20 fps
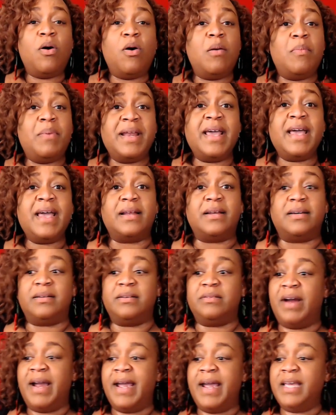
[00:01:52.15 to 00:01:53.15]
a banana,
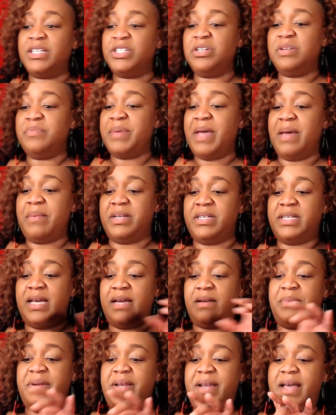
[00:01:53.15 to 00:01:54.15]
right? Should be able to take
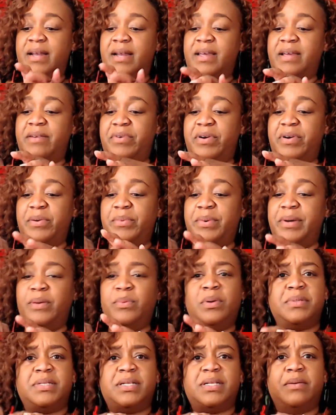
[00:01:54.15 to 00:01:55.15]
a banana and run with it.
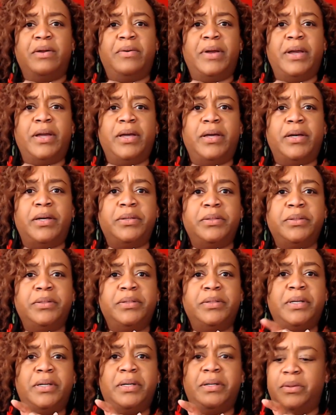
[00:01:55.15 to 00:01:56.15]
What was over here right now?
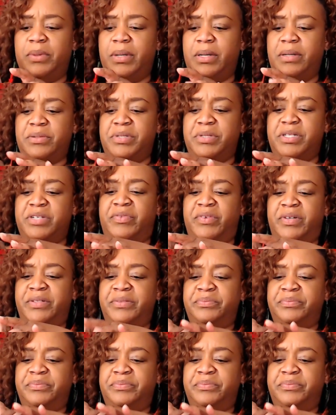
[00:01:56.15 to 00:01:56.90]
I don't know what I was reaching for.